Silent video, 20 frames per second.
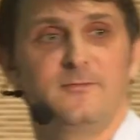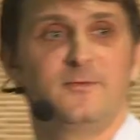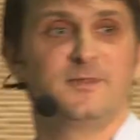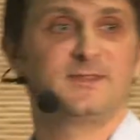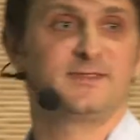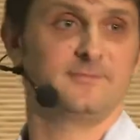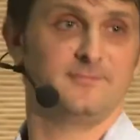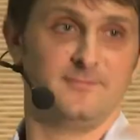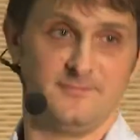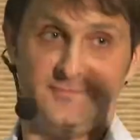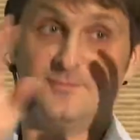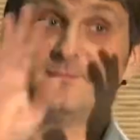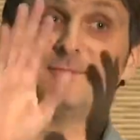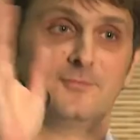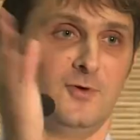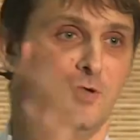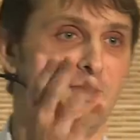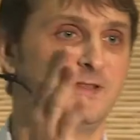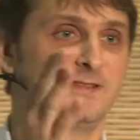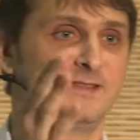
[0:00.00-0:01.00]
with
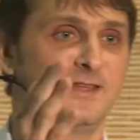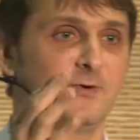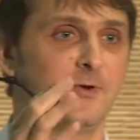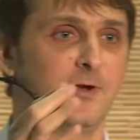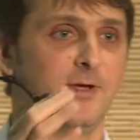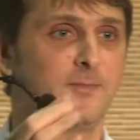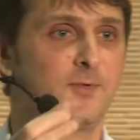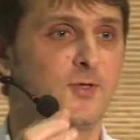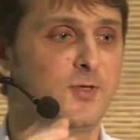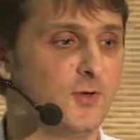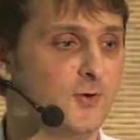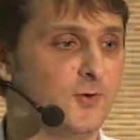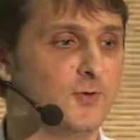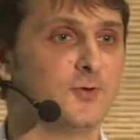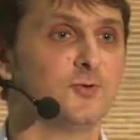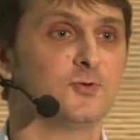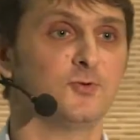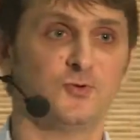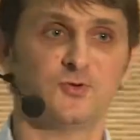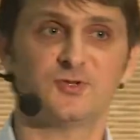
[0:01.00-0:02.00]
only ZeroMQ,
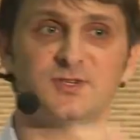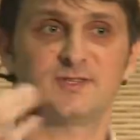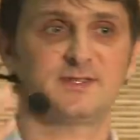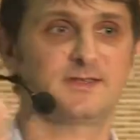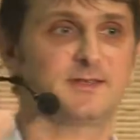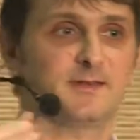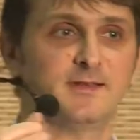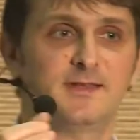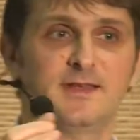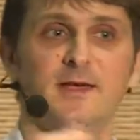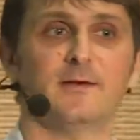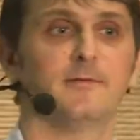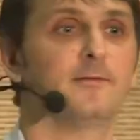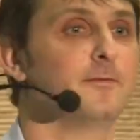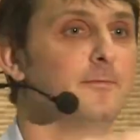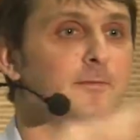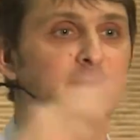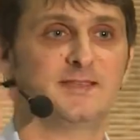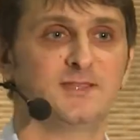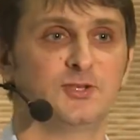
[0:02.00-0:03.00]
you just have
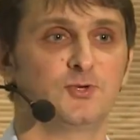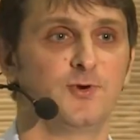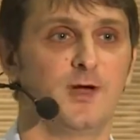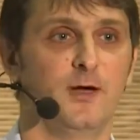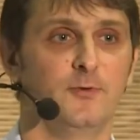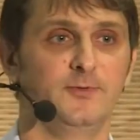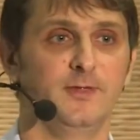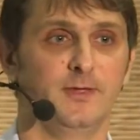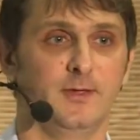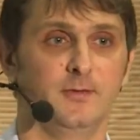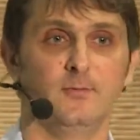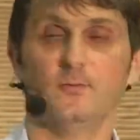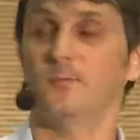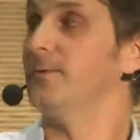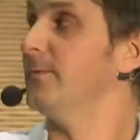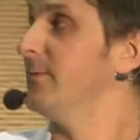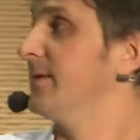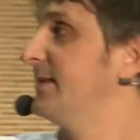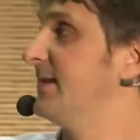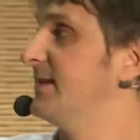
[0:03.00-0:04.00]
message routing.
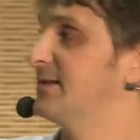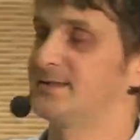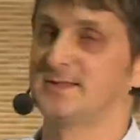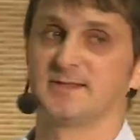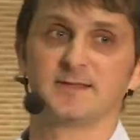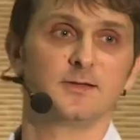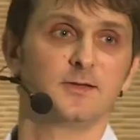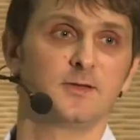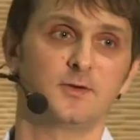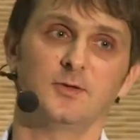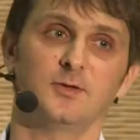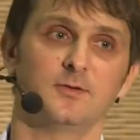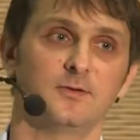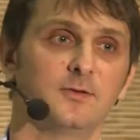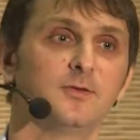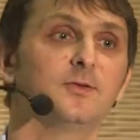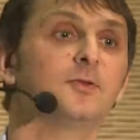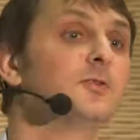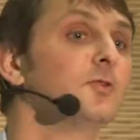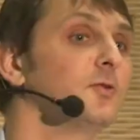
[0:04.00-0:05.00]
With this.
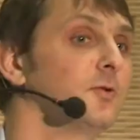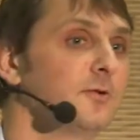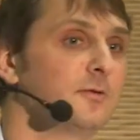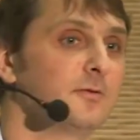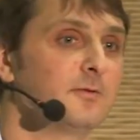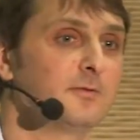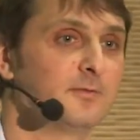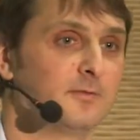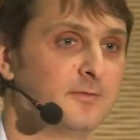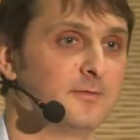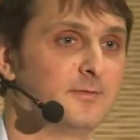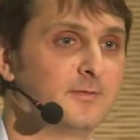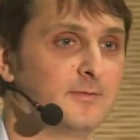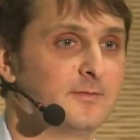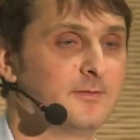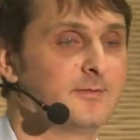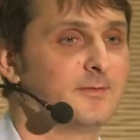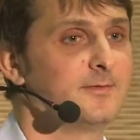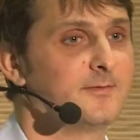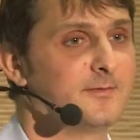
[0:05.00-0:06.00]
Exactly, and this is like you
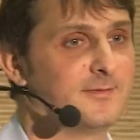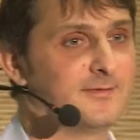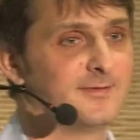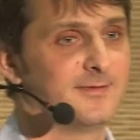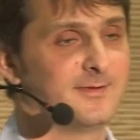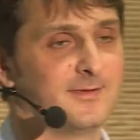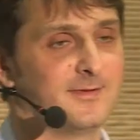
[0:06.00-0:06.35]
have a.